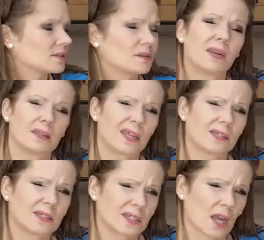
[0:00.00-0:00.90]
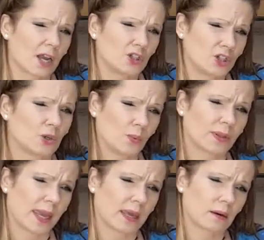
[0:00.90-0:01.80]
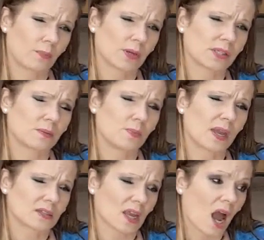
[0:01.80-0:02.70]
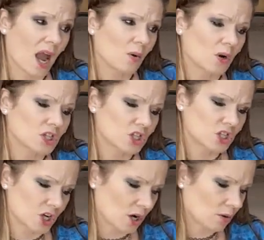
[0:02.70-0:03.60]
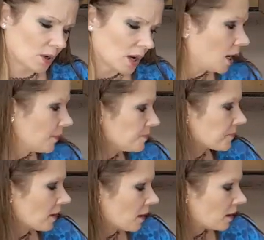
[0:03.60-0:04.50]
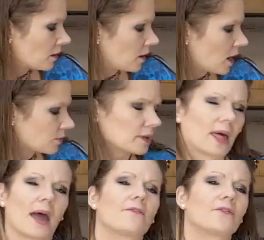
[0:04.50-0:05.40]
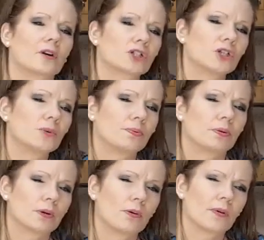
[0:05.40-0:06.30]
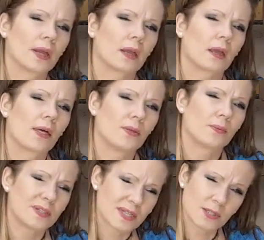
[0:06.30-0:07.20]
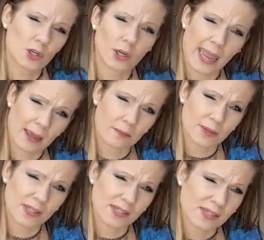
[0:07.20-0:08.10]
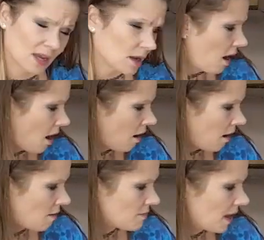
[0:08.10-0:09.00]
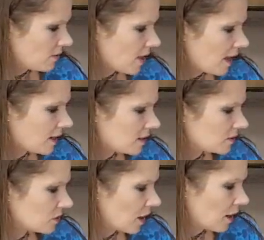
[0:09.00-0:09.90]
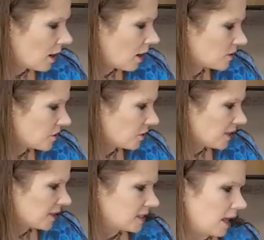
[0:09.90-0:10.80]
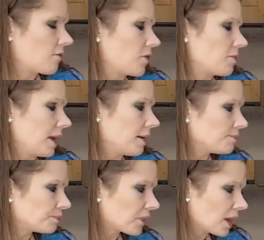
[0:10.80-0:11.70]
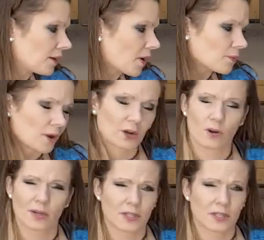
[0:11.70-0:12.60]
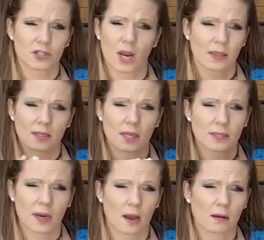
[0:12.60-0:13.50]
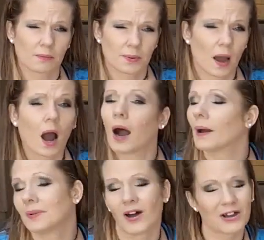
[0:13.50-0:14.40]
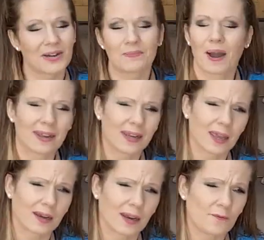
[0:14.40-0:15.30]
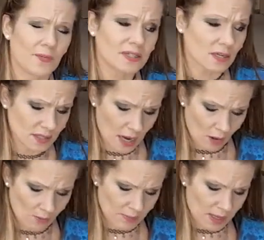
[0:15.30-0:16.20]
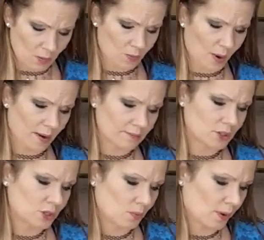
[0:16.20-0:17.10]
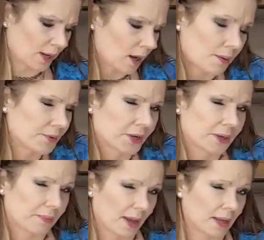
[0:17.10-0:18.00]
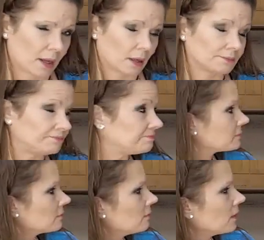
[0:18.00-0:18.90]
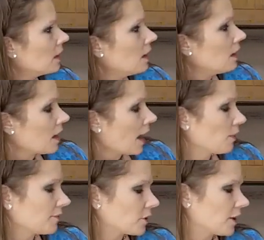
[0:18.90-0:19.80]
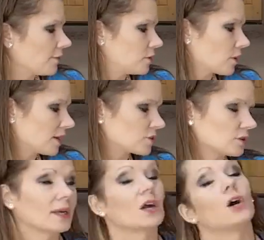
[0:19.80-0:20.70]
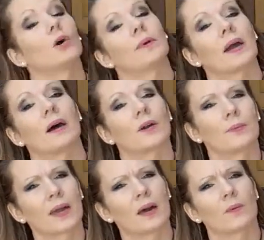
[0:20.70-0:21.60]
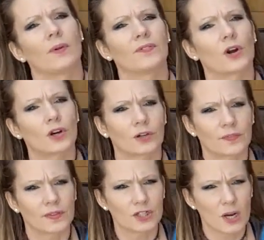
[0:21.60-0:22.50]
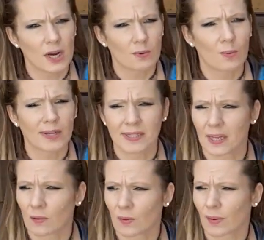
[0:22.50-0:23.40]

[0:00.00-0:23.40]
as many things as I do with cannabis is because I want to show a real effort to proving the medicinal cannabis. And that is a serious thing for me. If I run across a strain that doesn't help, I'm not going to buy it again. If it doesn't help me with what I'm doing, I'm not going to buy it again. However, if you guys are like, oh my God, we've heard of this strain, we want to see it,